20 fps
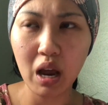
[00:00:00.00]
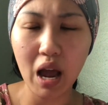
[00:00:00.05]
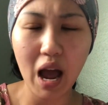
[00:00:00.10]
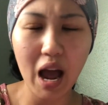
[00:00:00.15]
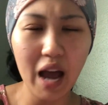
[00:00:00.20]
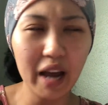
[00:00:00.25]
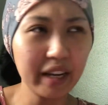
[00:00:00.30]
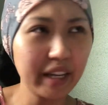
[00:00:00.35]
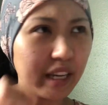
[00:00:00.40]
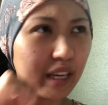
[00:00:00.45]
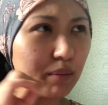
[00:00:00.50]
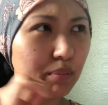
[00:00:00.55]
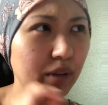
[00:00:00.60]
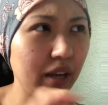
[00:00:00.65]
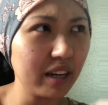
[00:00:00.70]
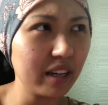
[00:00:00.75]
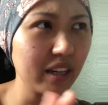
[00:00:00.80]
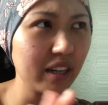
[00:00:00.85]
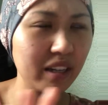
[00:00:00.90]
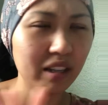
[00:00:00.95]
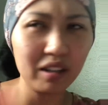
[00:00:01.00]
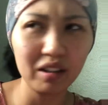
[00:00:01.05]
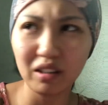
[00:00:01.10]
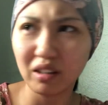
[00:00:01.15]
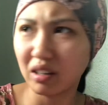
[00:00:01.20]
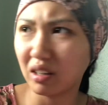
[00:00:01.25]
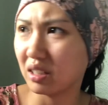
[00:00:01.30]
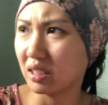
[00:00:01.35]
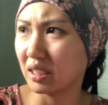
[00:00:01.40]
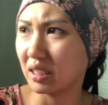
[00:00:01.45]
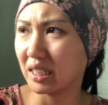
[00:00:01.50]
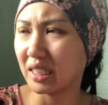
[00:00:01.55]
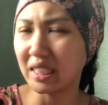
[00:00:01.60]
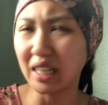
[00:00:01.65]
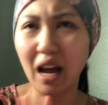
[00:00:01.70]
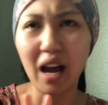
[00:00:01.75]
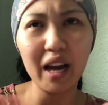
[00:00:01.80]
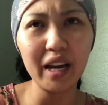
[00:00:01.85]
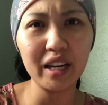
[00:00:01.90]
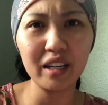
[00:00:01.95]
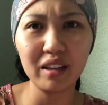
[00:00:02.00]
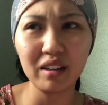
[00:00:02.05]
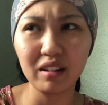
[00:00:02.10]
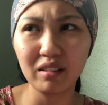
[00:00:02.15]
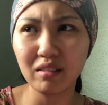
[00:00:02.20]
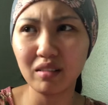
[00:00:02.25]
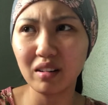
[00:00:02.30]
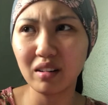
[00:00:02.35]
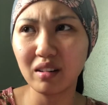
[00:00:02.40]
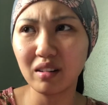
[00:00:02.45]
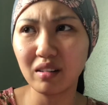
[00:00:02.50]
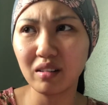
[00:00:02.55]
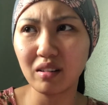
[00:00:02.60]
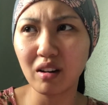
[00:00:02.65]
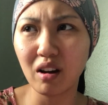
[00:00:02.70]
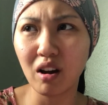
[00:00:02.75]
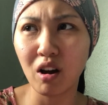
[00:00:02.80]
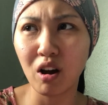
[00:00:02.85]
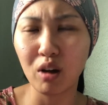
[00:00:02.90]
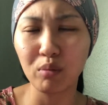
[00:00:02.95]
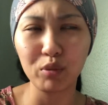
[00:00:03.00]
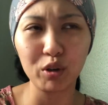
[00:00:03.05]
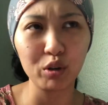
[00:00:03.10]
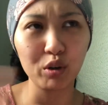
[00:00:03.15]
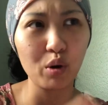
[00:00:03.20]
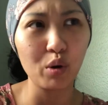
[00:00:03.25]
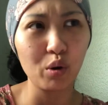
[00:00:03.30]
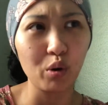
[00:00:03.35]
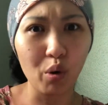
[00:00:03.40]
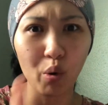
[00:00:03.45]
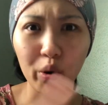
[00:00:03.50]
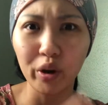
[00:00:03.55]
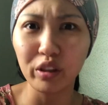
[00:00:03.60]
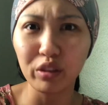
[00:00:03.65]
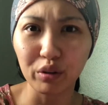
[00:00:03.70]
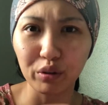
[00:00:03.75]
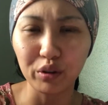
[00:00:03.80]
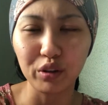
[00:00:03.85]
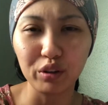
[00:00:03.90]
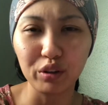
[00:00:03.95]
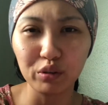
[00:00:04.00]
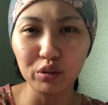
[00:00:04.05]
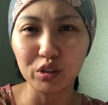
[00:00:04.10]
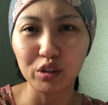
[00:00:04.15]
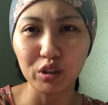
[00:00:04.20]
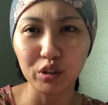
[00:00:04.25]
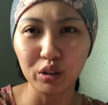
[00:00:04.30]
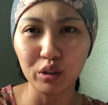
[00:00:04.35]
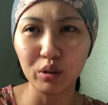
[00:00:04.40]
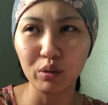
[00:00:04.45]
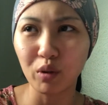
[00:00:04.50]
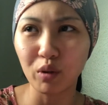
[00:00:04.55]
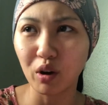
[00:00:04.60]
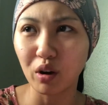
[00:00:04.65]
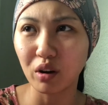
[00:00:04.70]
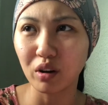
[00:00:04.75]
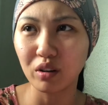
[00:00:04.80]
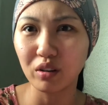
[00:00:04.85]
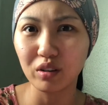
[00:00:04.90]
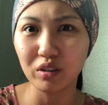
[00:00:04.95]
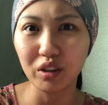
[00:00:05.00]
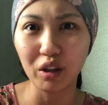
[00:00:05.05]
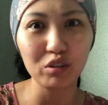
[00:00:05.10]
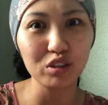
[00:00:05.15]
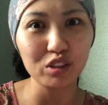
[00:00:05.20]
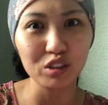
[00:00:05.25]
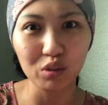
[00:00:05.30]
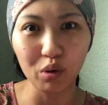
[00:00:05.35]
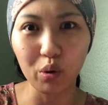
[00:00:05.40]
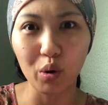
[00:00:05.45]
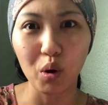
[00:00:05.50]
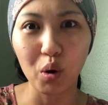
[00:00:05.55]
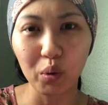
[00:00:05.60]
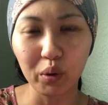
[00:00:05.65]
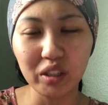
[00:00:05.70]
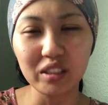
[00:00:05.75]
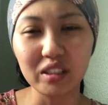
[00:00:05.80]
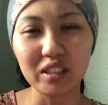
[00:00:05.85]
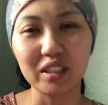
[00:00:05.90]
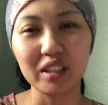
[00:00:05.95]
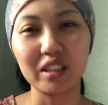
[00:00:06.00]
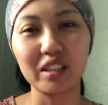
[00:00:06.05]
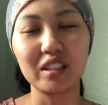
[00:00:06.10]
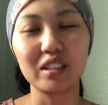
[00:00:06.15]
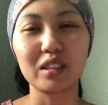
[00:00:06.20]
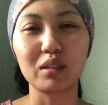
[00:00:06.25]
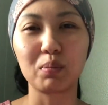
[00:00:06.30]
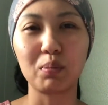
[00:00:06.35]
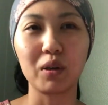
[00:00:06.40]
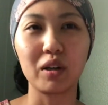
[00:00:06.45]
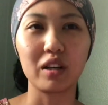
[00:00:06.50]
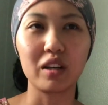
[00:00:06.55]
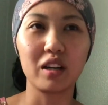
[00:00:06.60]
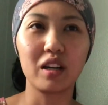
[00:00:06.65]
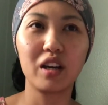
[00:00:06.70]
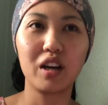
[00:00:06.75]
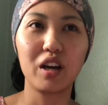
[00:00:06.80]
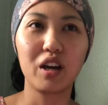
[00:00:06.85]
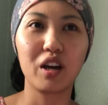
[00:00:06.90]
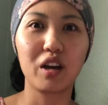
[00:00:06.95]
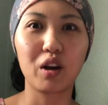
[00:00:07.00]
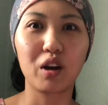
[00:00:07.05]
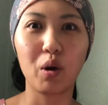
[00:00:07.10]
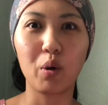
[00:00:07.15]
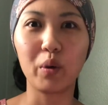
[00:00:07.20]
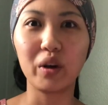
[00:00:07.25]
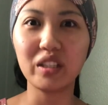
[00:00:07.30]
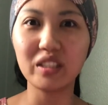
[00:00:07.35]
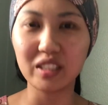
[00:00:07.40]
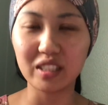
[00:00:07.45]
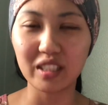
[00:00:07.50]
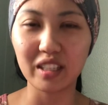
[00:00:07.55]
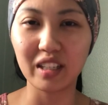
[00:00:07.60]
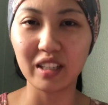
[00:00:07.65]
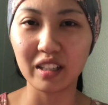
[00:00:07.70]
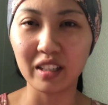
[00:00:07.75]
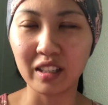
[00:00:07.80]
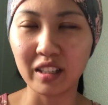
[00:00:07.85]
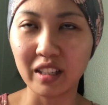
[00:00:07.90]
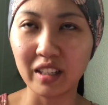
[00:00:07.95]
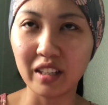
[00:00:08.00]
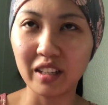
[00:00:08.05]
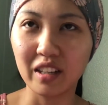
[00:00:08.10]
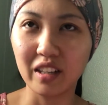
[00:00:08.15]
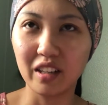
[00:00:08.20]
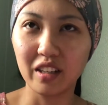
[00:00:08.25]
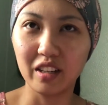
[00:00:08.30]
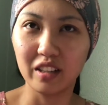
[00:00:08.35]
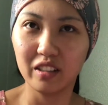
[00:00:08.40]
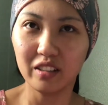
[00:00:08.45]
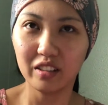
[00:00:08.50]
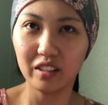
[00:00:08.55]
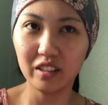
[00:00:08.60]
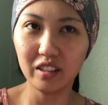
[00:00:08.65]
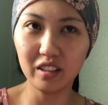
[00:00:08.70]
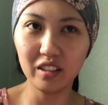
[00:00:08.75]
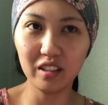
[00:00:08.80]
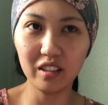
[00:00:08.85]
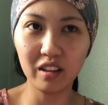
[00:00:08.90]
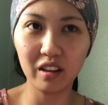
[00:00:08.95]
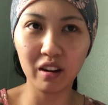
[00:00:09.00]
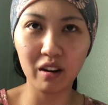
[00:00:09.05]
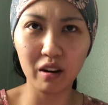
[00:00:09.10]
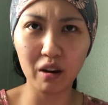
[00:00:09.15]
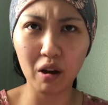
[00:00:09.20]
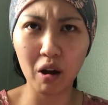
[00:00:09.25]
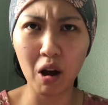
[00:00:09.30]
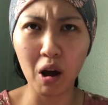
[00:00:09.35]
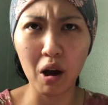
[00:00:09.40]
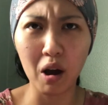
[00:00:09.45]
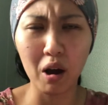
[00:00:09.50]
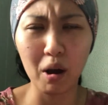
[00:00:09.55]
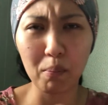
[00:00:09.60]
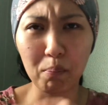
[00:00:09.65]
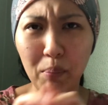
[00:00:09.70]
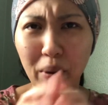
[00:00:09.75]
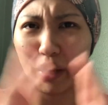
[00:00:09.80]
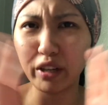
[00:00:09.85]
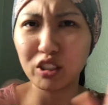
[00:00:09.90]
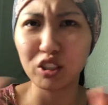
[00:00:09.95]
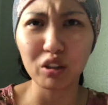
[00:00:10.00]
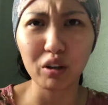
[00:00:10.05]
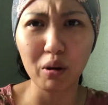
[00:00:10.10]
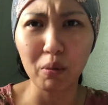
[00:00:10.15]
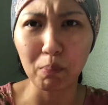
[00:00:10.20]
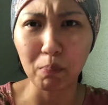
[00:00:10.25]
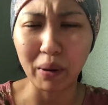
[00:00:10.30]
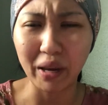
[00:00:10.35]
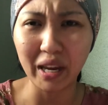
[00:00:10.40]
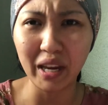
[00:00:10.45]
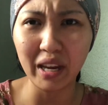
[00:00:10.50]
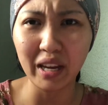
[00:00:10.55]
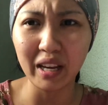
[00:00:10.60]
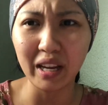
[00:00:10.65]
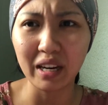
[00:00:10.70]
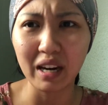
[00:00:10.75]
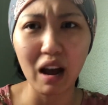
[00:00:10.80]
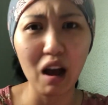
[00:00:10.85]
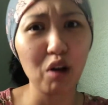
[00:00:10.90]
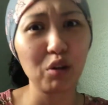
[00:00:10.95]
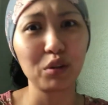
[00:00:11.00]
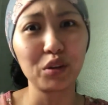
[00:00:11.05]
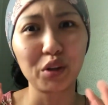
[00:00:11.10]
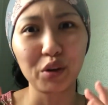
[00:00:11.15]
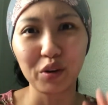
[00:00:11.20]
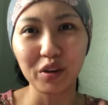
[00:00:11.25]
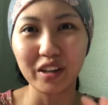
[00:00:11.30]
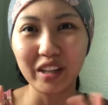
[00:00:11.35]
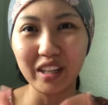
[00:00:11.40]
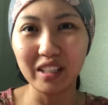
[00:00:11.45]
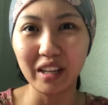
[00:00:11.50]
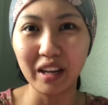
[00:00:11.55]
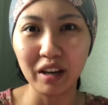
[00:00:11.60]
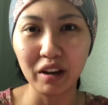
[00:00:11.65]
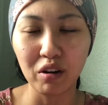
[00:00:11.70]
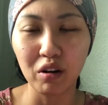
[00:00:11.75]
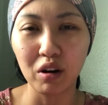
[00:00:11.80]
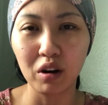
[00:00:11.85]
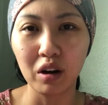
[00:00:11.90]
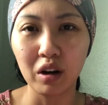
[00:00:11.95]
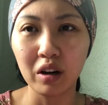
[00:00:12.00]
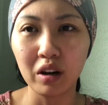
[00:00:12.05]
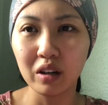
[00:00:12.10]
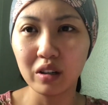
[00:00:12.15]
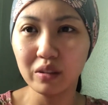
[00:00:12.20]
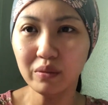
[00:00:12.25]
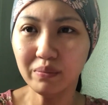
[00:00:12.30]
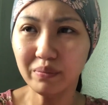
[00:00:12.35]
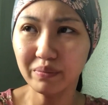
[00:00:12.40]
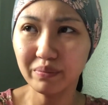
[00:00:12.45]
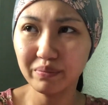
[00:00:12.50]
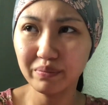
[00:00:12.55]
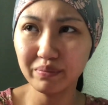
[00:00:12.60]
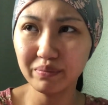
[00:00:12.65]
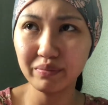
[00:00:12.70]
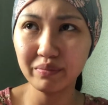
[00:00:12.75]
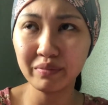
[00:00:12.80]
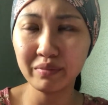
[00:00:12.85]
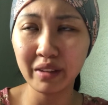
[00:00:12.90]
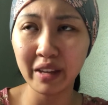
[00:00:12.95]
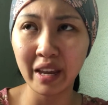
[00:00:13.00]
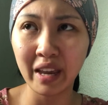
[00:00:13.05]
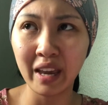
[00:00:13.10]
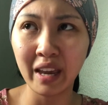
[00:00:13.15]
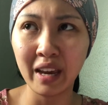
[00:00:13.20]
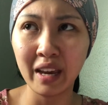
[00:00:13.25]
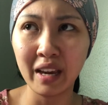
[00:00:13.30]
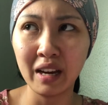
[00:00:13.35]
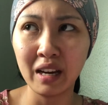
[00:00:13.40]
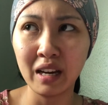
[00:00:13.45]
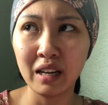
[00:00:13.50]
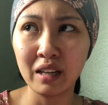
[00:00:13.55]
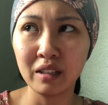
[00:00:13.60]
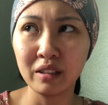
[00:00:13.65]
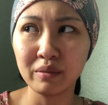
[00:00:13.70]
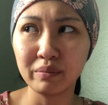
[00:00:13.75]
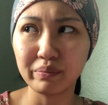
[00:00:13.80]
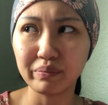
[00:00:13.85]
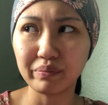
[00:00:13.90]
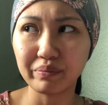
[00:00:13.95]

I keep getting a uh, sign, um, you know, going through YouTube. There's no coincidence, but coincidentally, a picture of pig and how dirty they are and